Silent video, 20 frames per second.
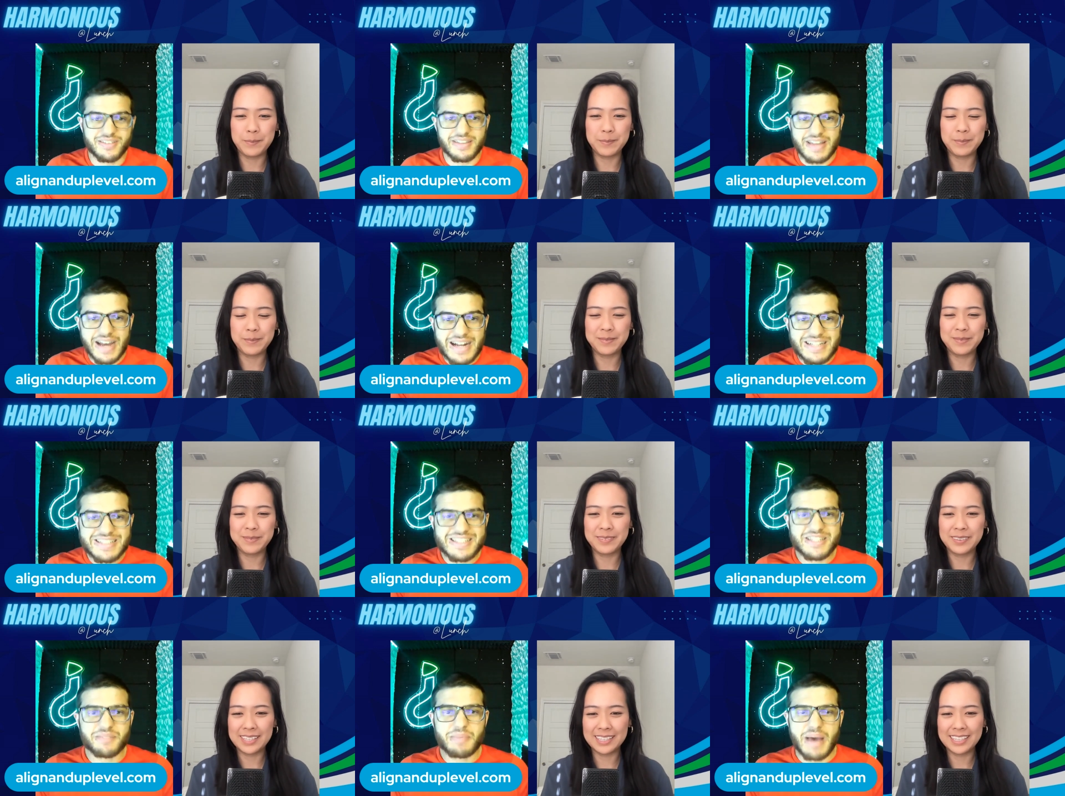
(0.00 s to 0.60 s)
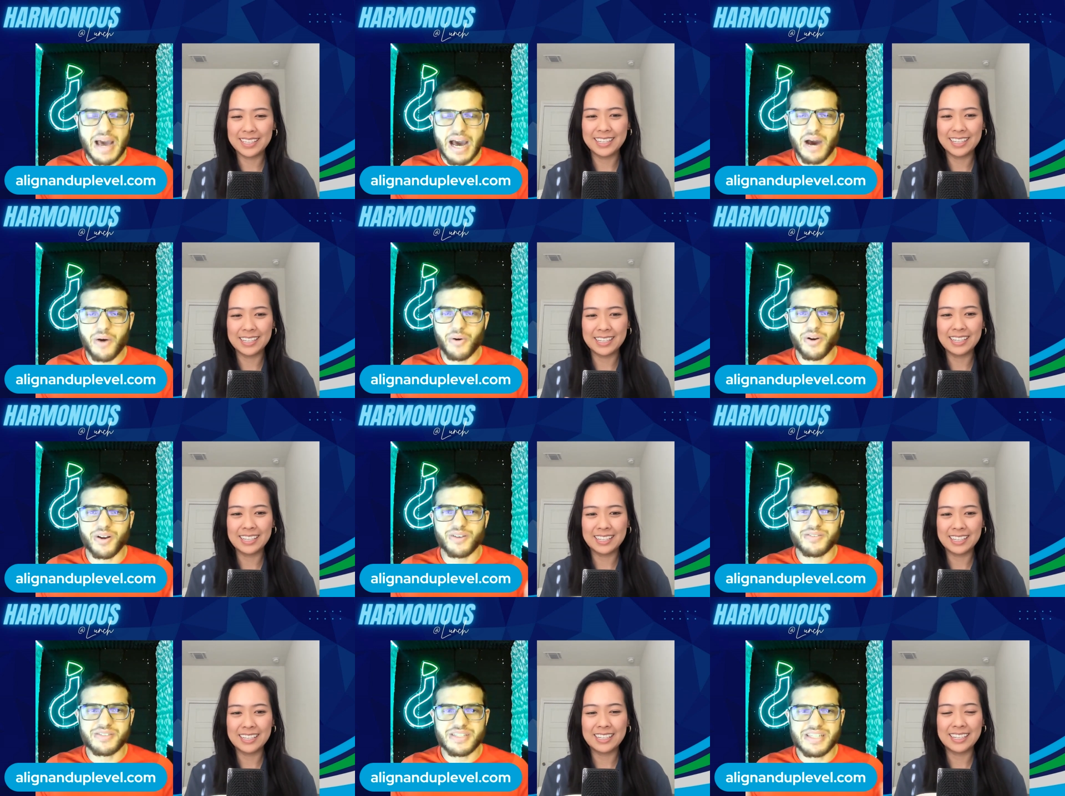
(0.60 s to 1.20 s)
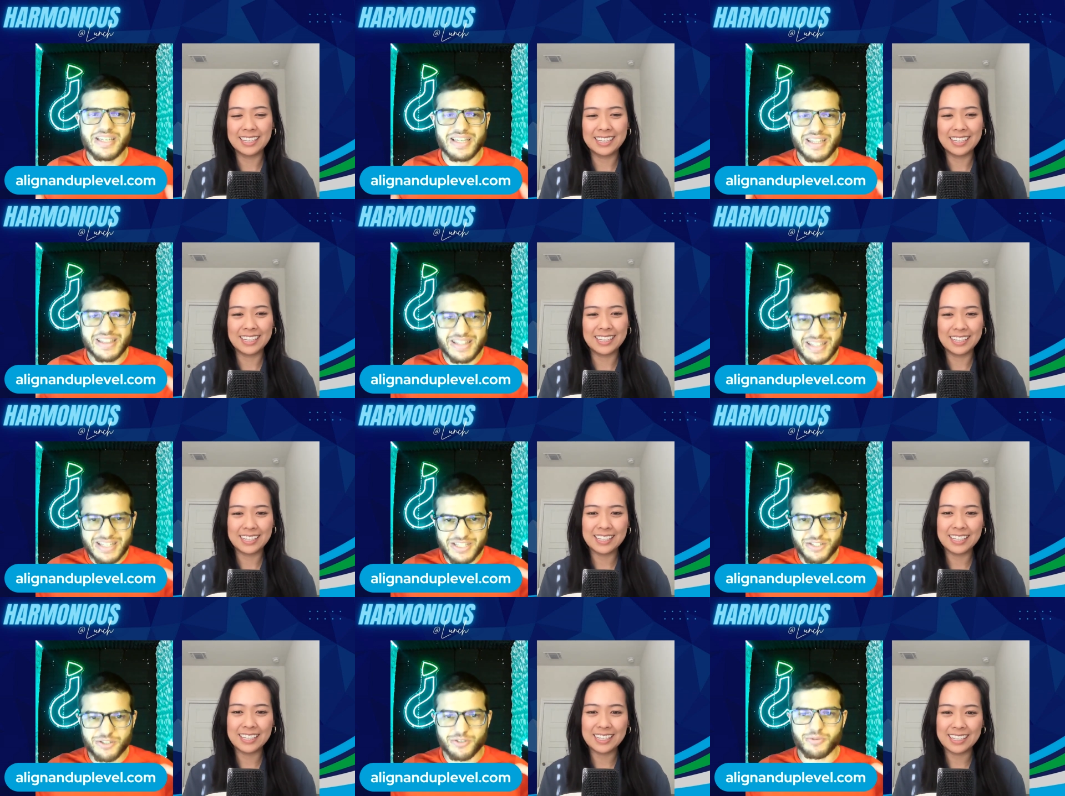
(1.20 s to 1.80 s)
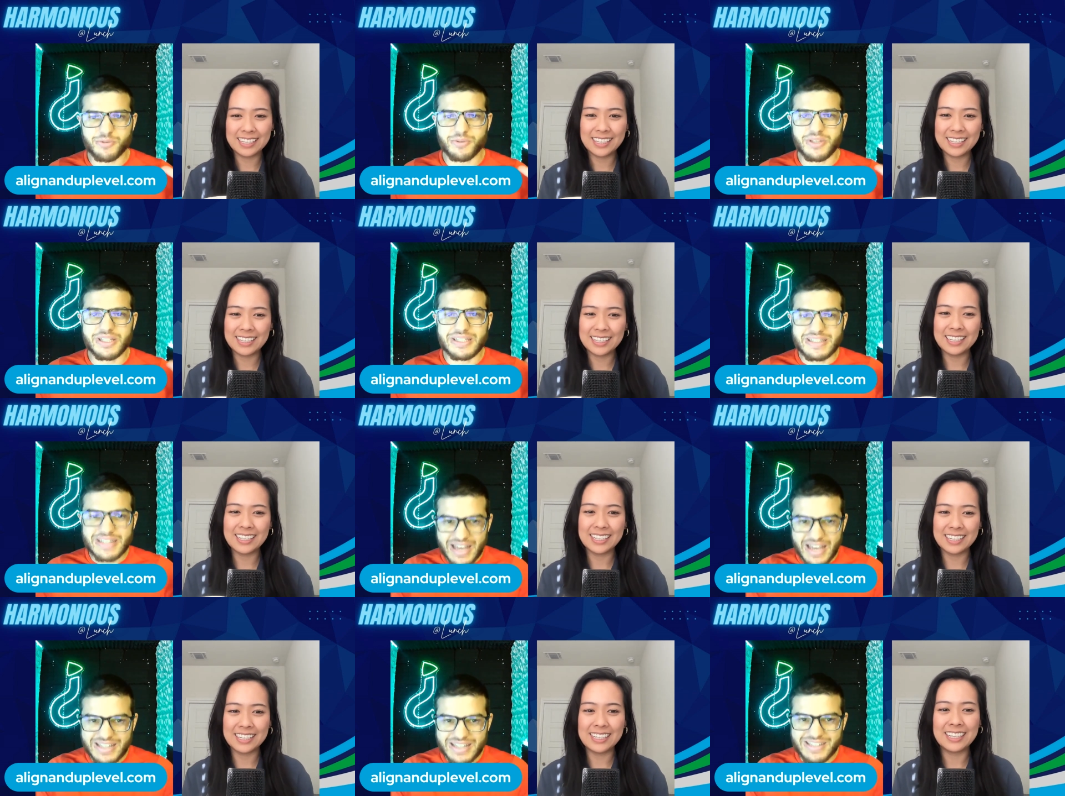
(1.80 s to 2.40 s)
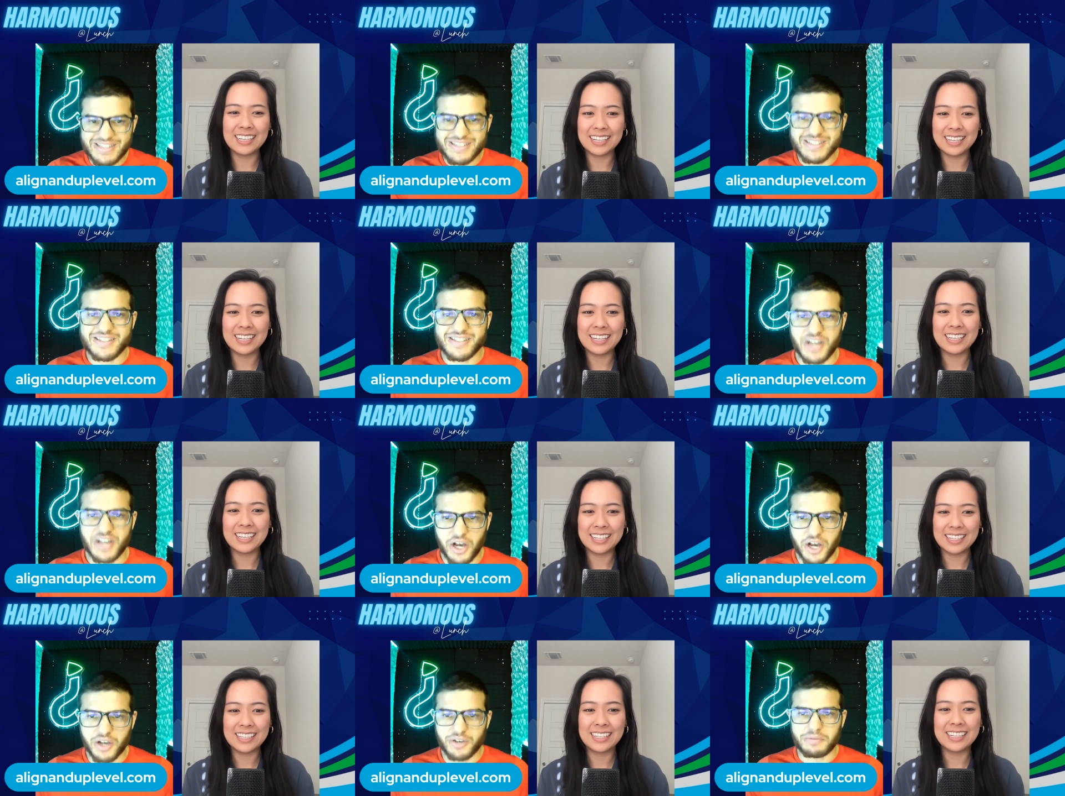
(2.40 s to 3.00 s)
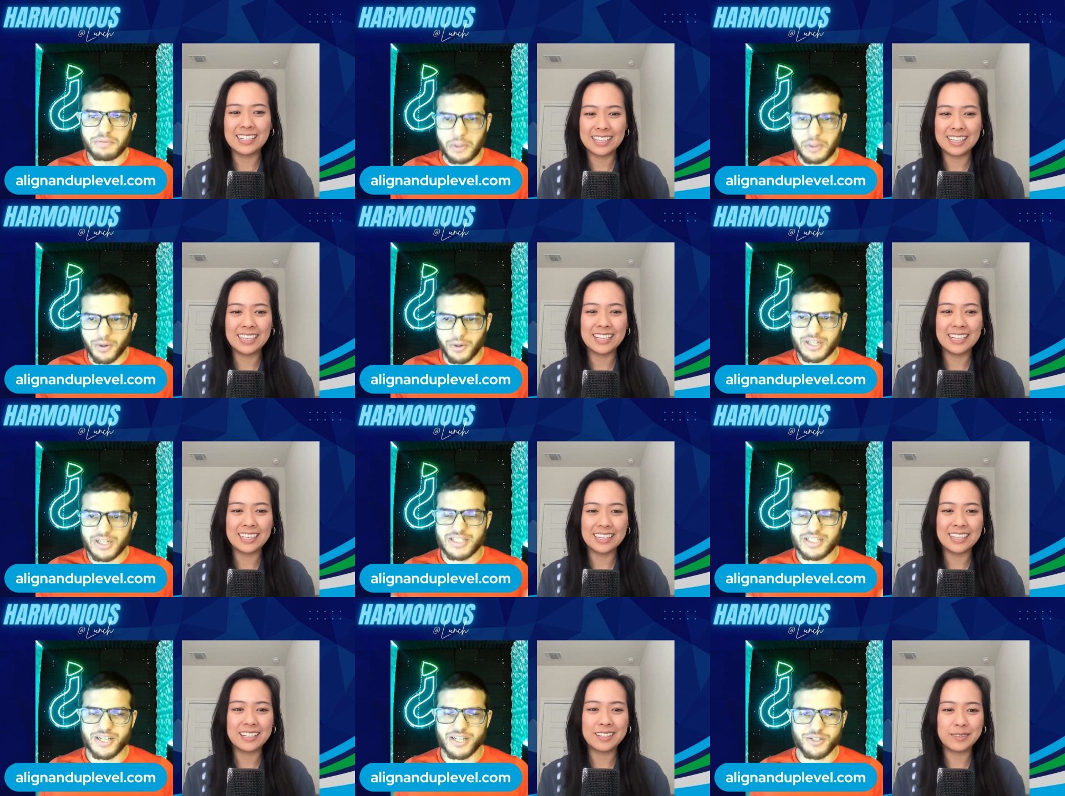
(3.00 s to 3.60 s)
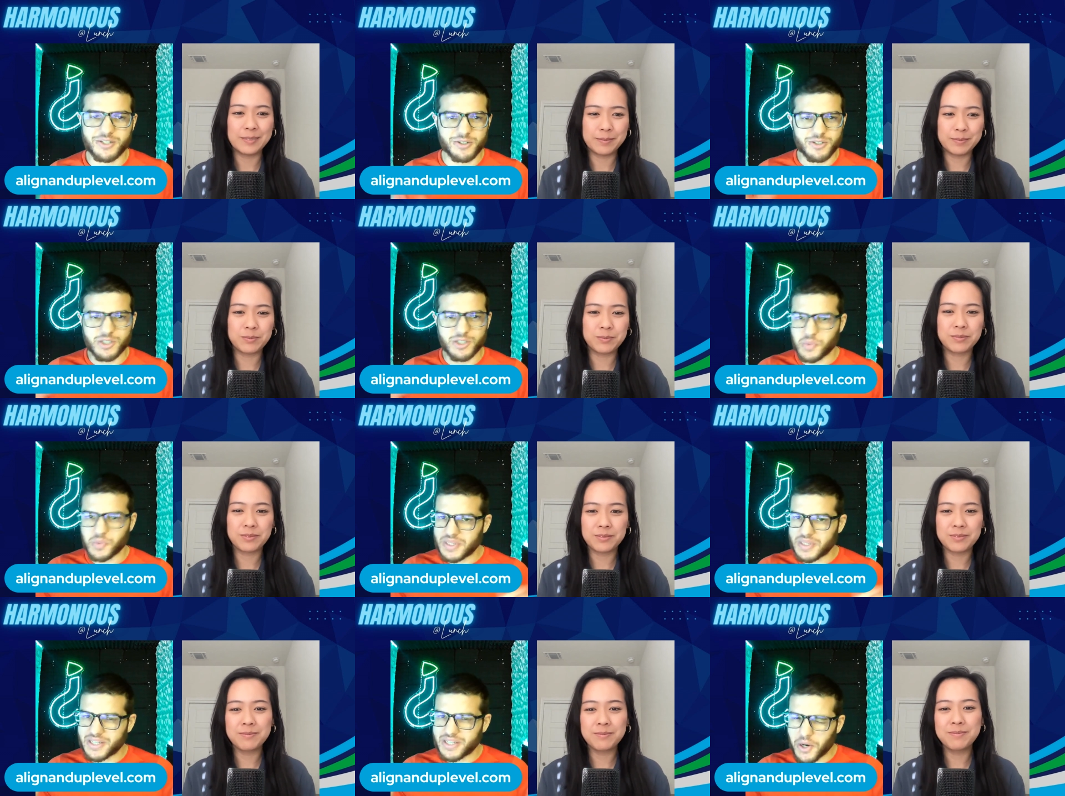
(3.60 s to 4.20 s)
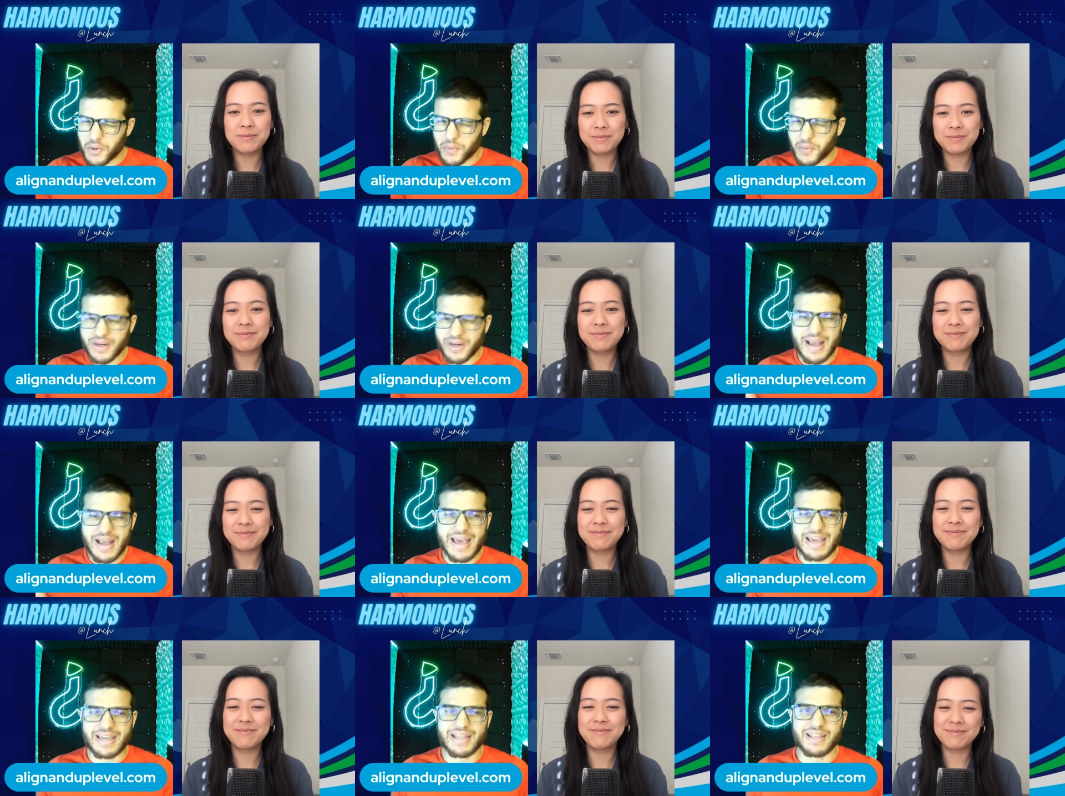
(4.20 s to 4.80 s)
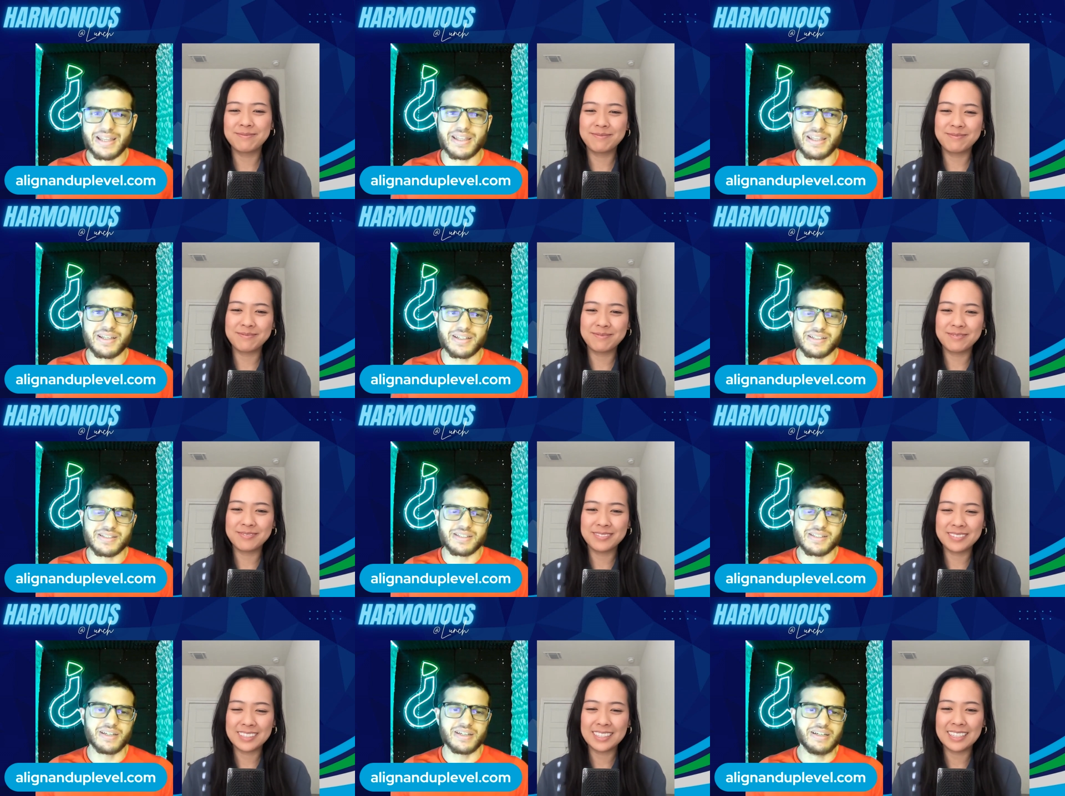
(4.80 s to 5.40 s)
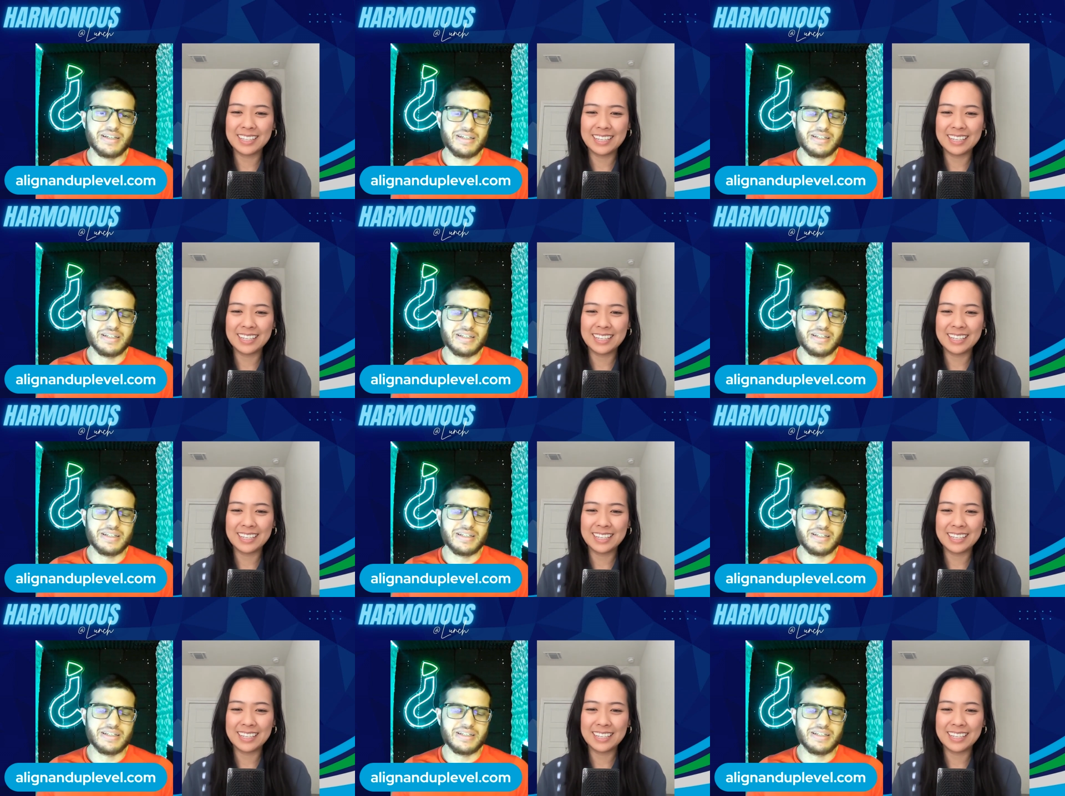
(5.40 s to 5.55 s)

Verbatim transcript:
Speaker 1: that's the power of seeing things through the lens of an architecture. So we know where to hang things.